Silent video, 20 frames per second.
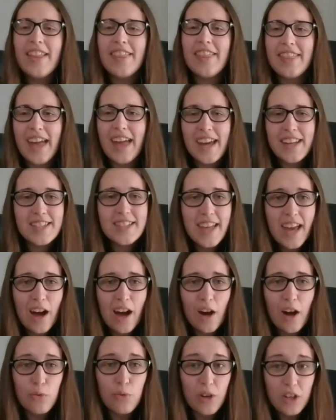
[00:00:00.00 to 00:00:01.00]
That is
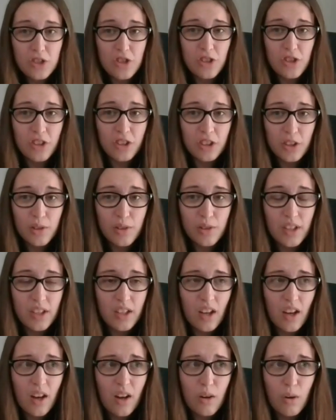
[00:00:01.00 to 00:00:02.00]
how Russia colluded.
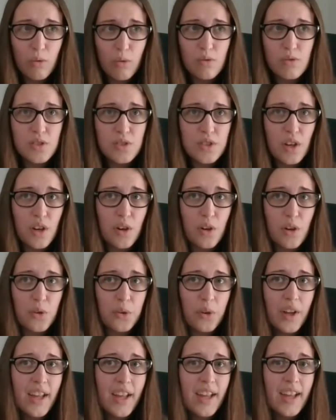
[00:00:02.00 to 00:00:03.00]
Oh,
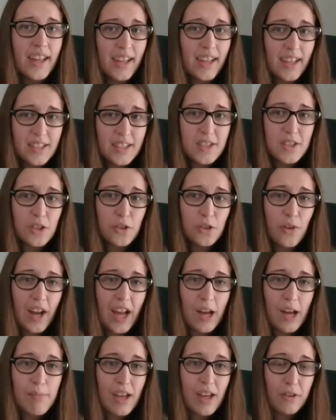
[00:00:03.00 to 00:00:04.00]
so
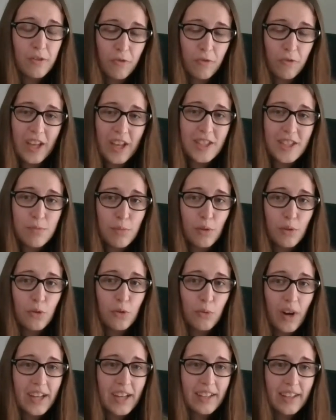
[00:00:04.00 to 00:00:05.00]
Instagram and Facebook
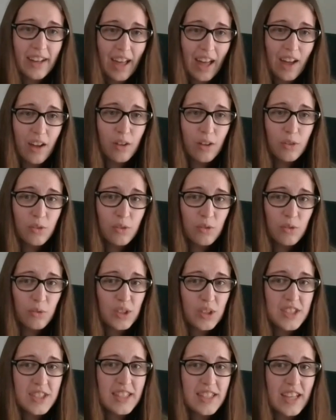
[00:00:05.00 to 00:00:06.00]
right now
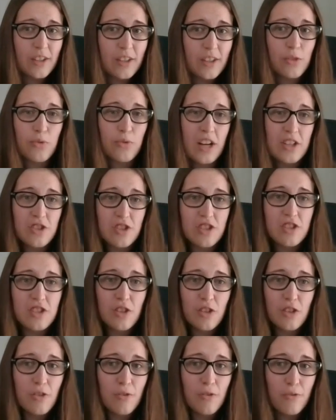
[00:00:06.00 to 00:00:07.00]
was saying
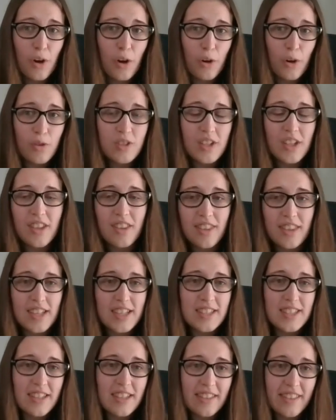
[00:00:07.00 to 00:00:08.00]
register to vote and
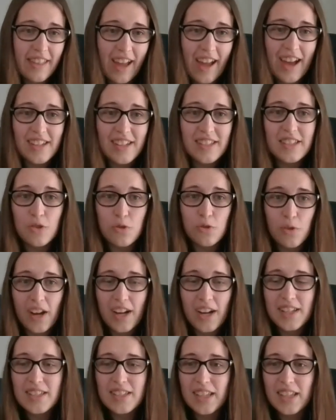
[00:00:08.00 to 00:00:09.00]
this and that and
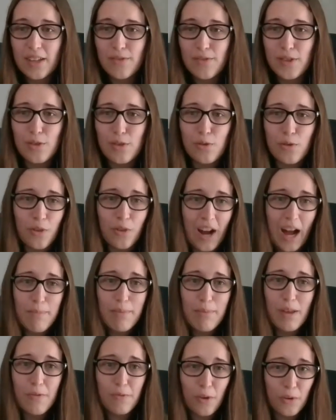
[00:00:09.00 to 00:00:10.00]
trying to give you
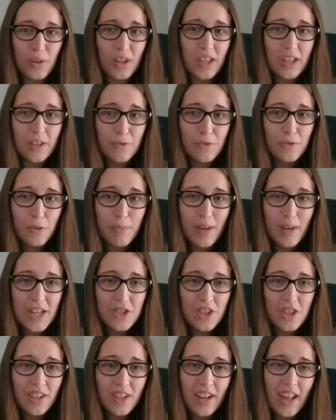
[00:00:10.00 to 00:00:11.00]
crappy voting
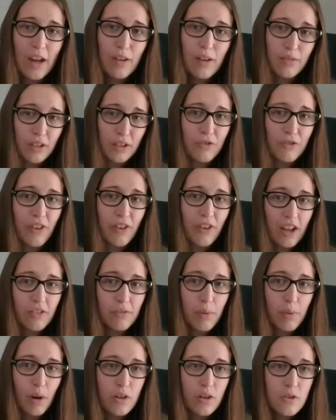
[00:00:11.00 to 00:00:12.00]
information every
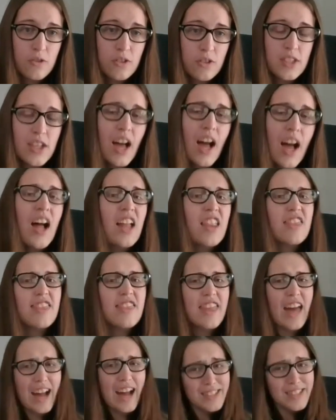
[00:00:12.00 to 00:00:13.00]
5 posts.
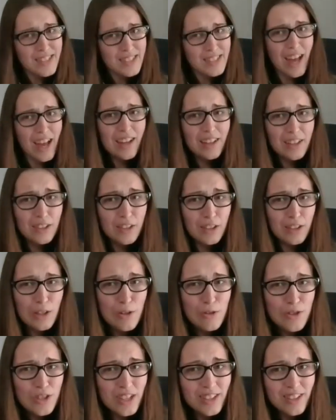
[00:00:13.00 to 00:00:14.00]
That's not
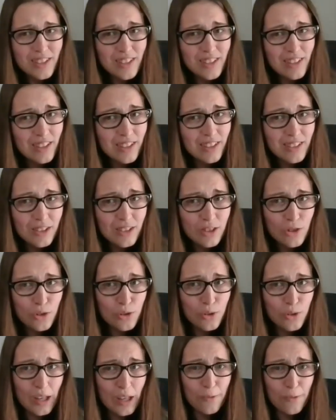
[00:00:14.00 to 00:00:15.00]
collusion
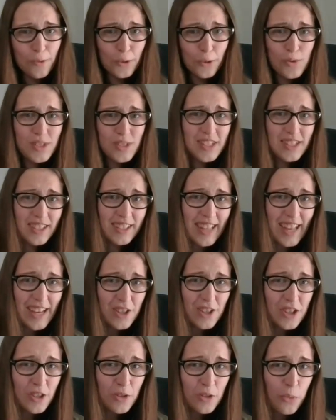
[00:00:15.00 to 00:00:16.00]
to influence an
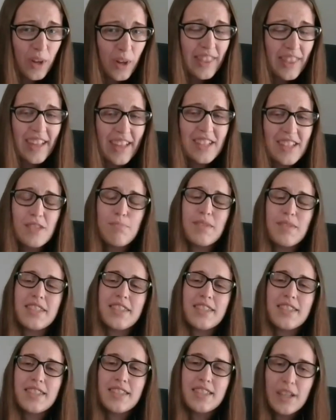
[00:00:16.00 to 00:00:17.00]
election when they
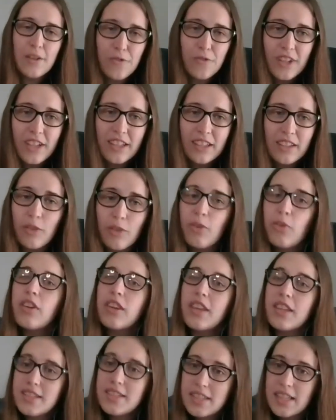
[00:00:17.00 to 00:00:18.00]

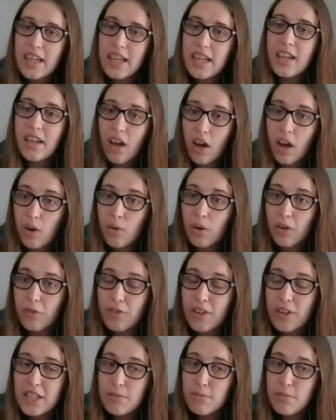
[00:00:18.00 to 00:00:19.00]
the CEO of
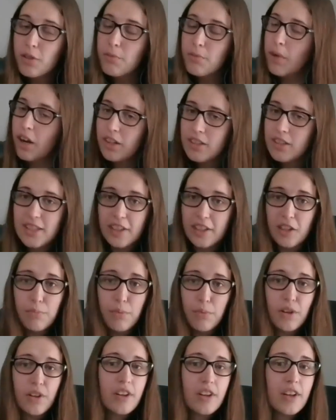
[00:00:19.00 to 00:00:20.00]
Facebook, Mark
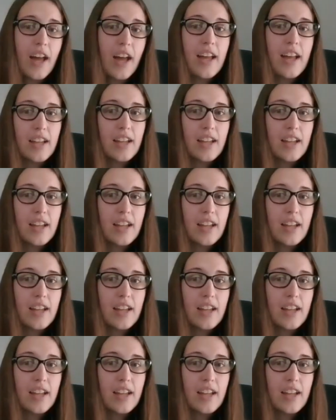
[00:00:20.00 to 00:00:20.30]
Zuckerberg, and